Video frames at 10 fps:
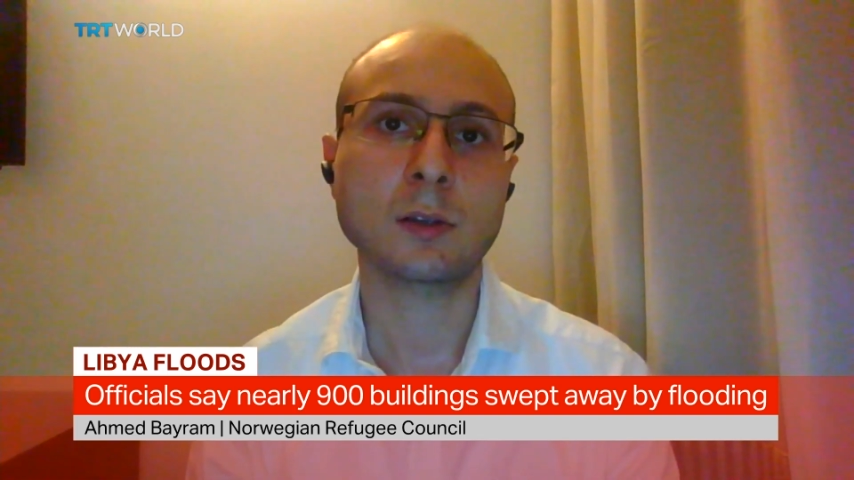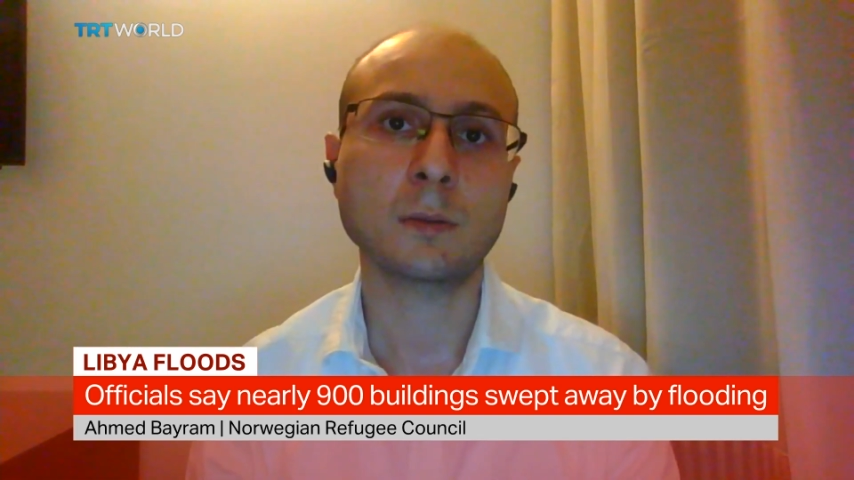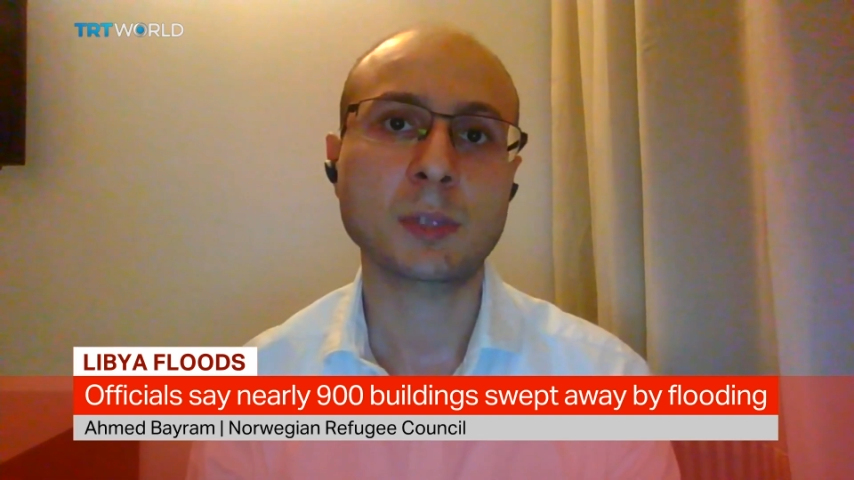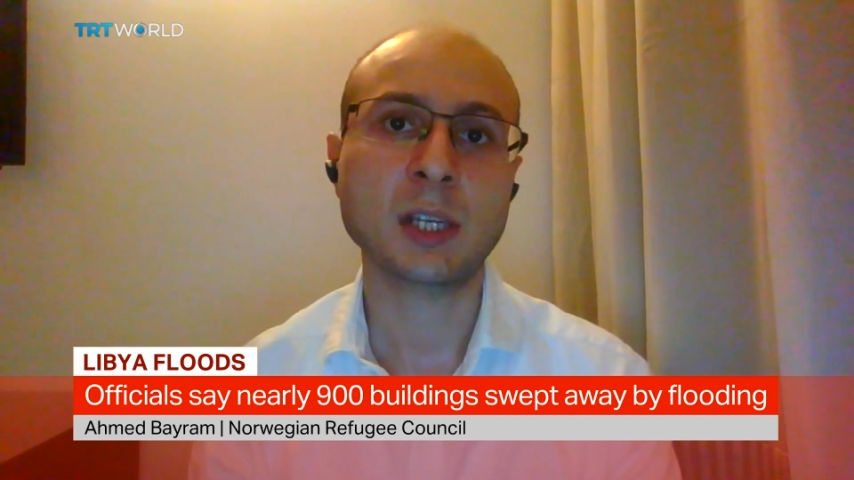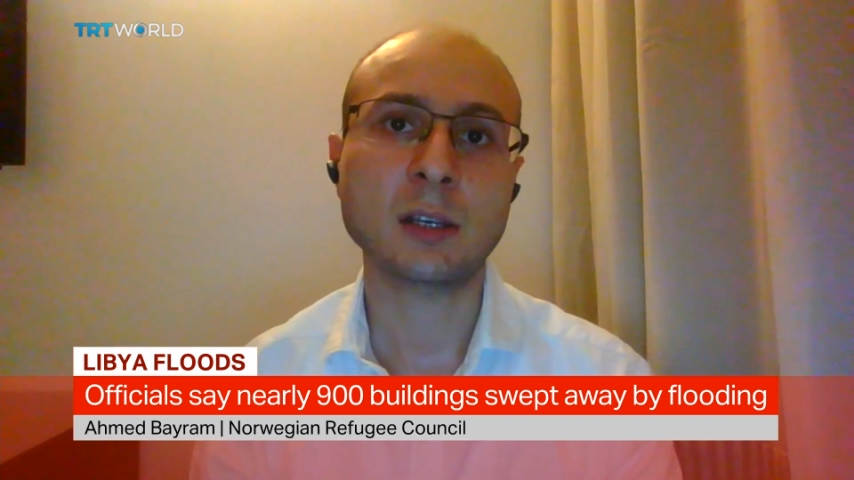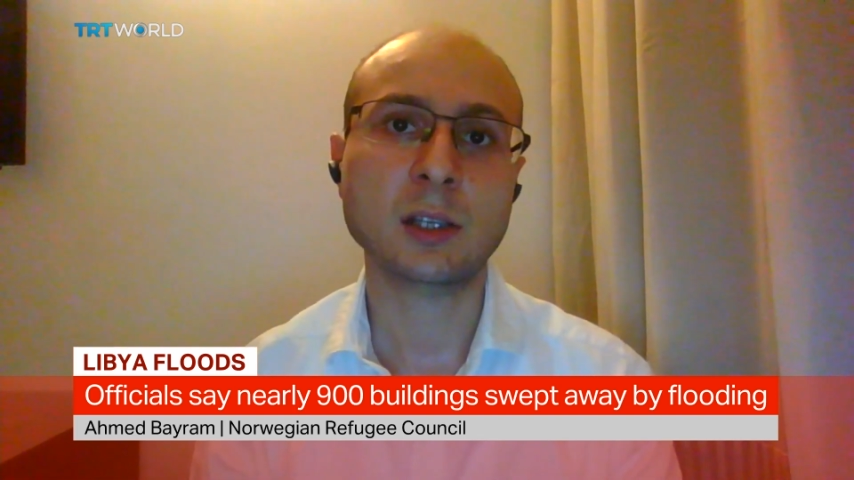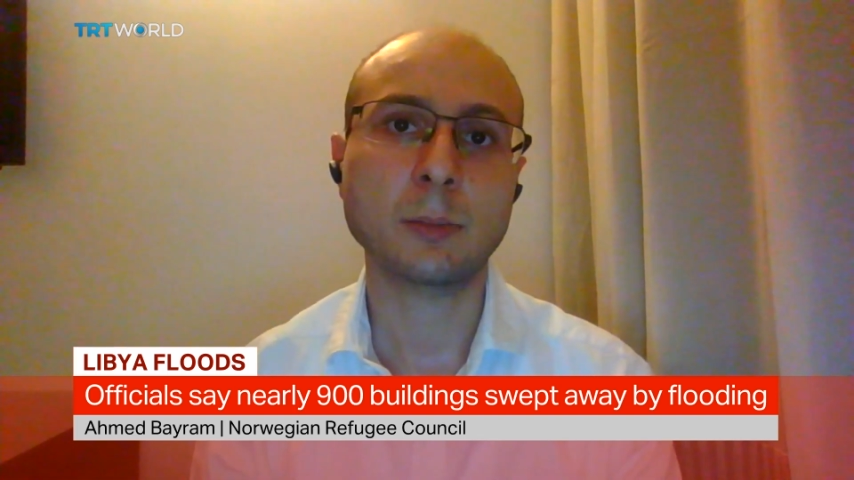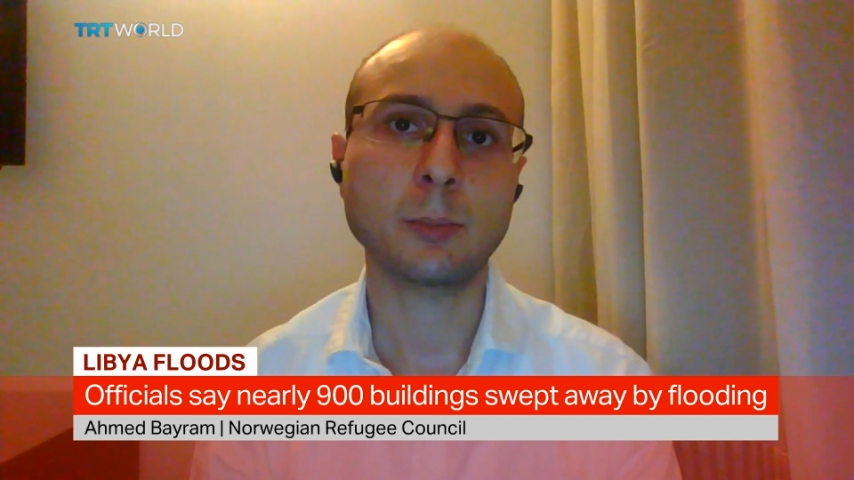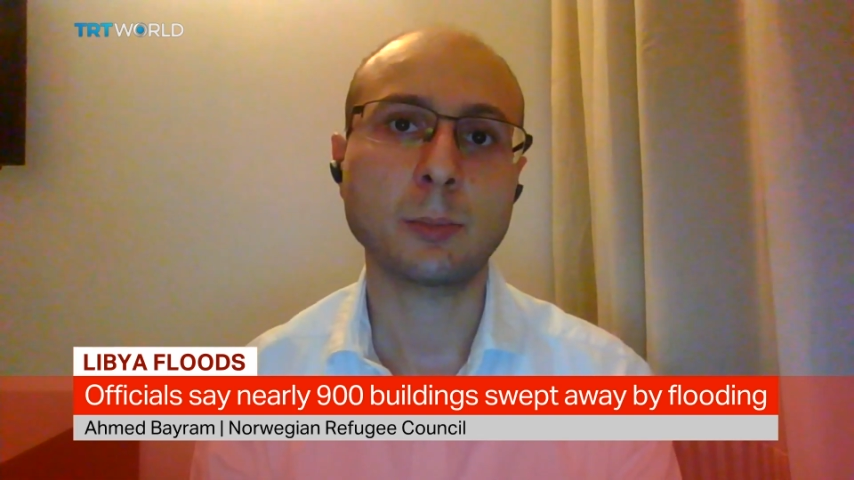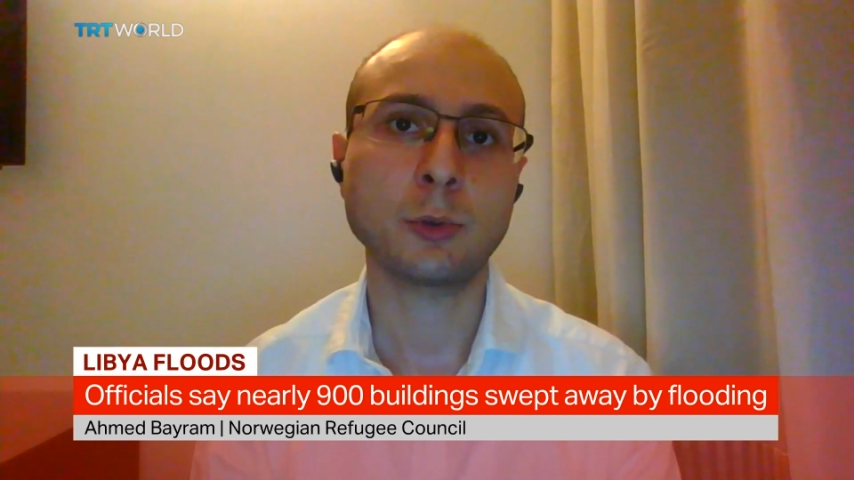um, send
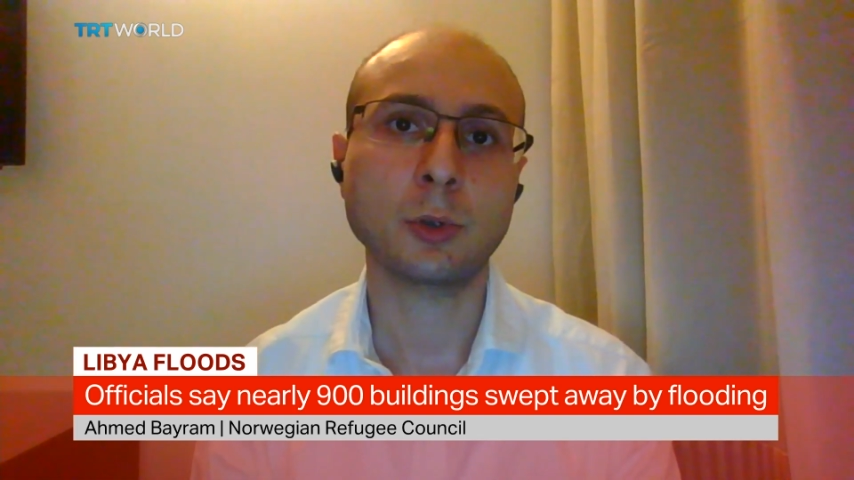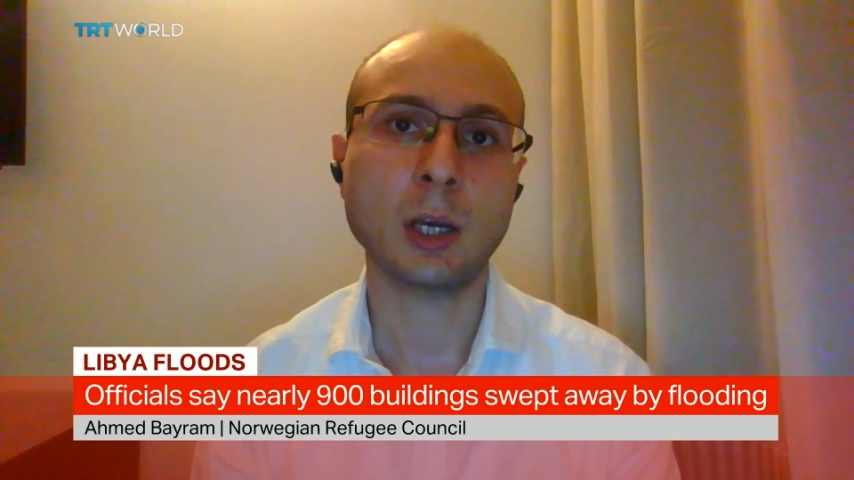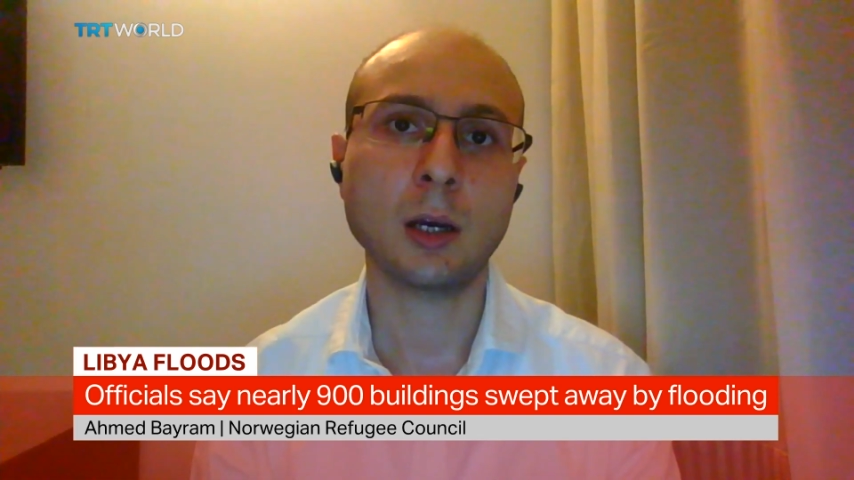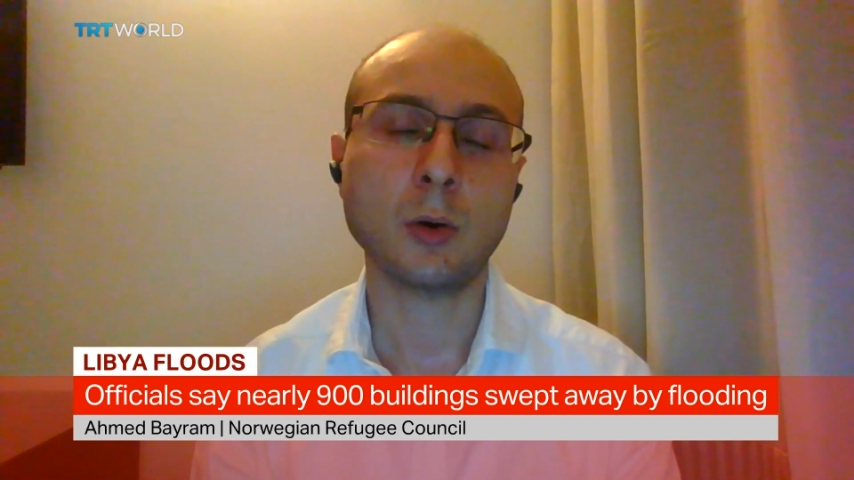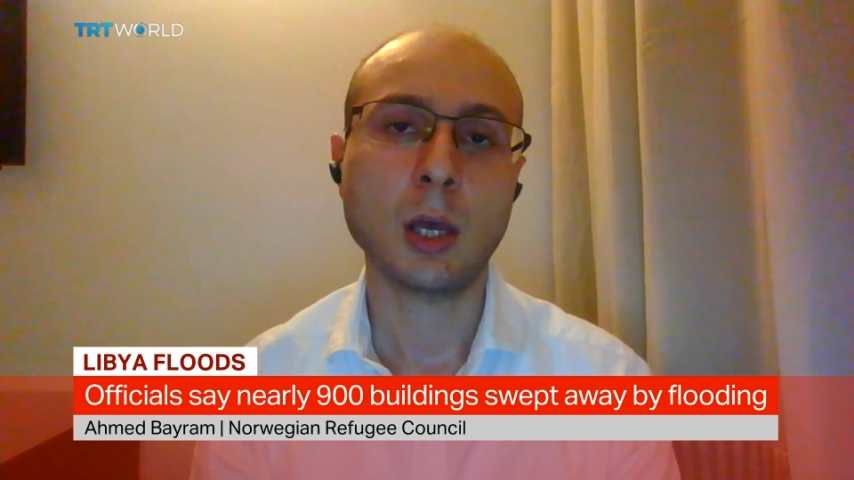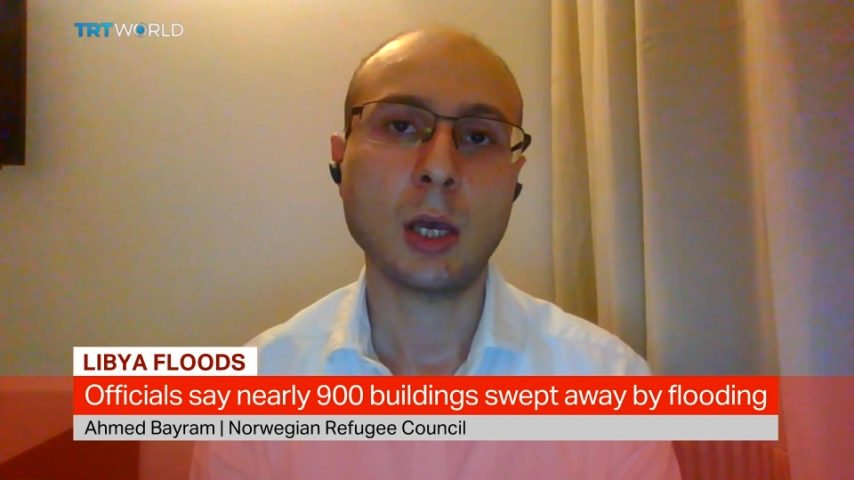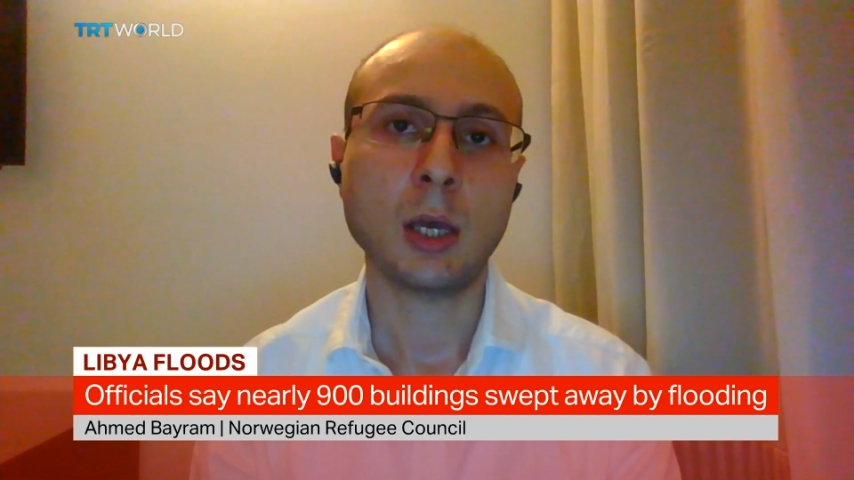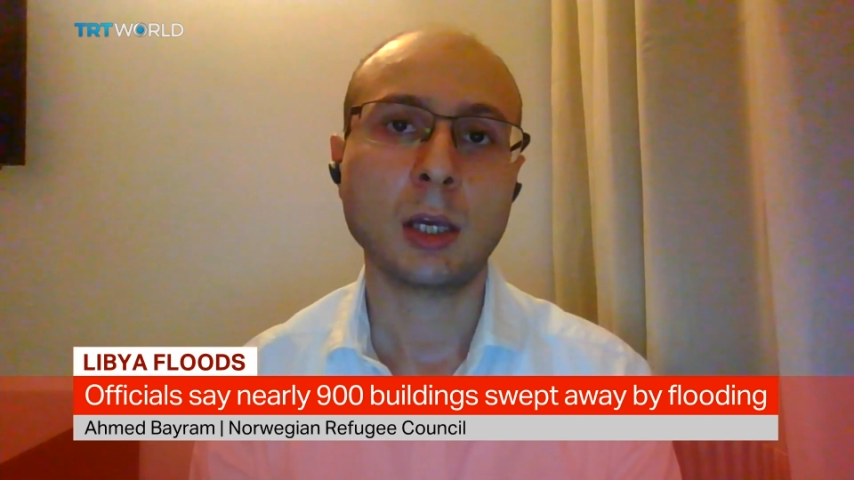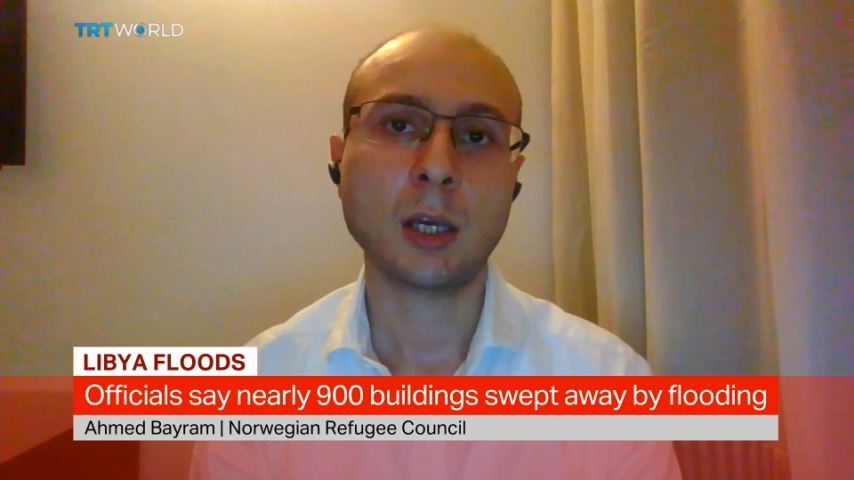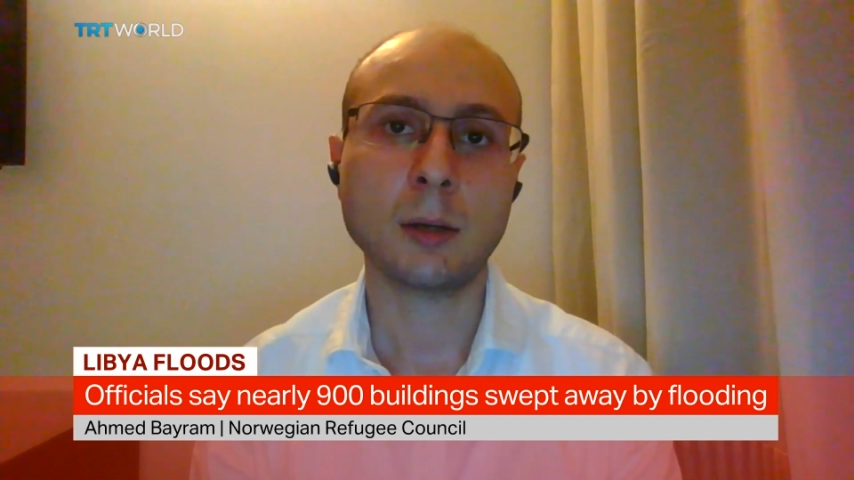support
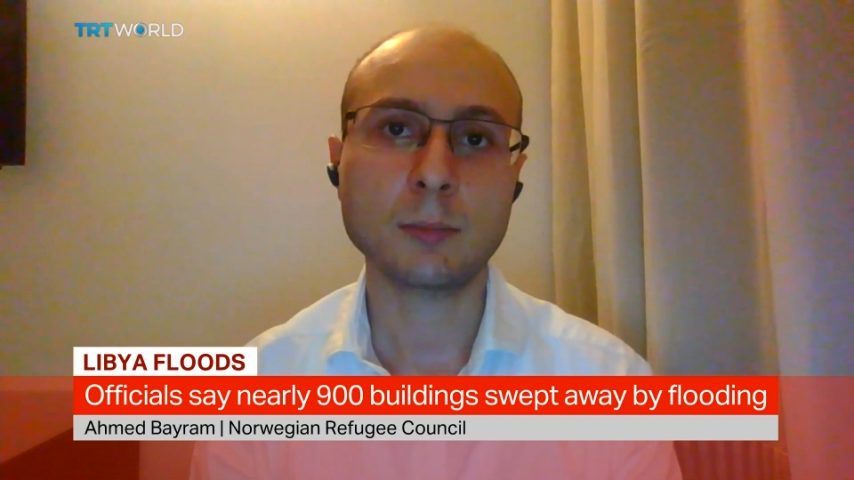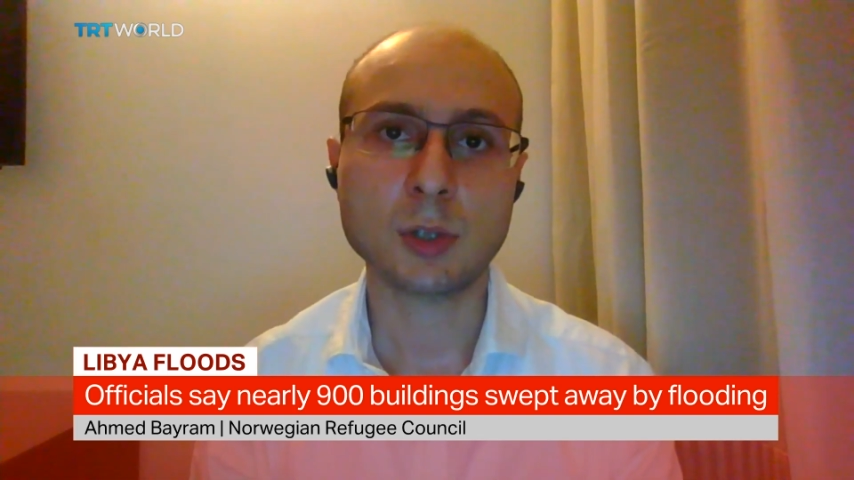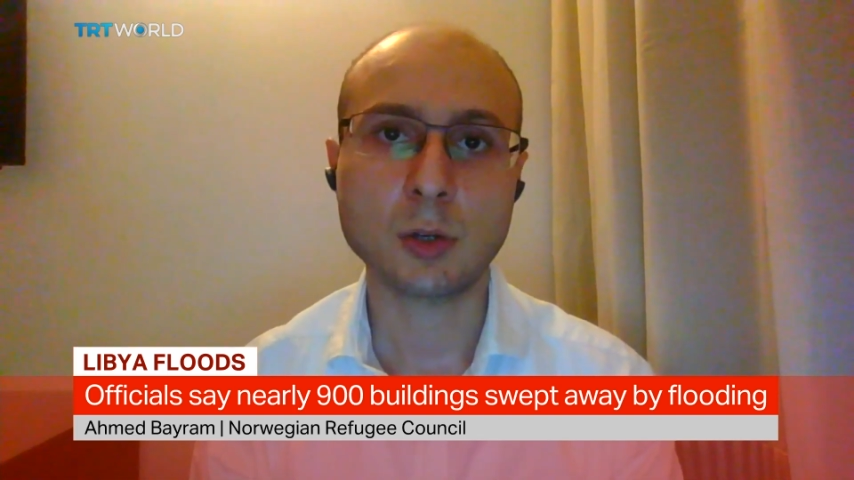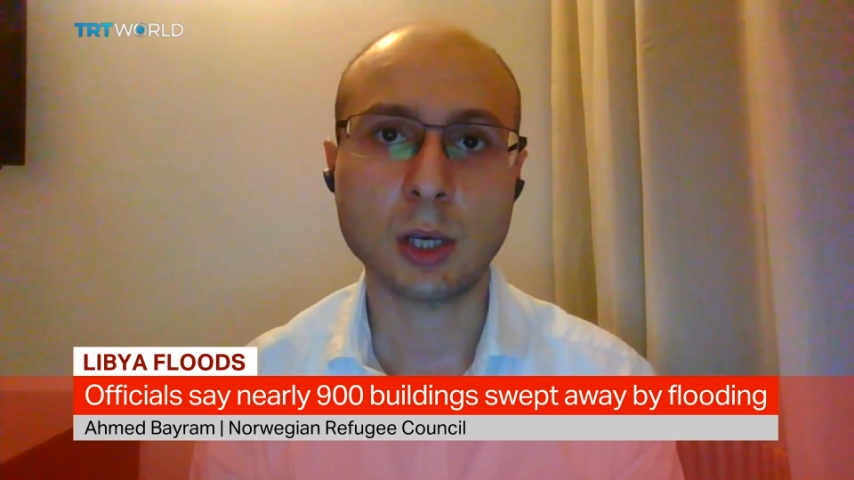now come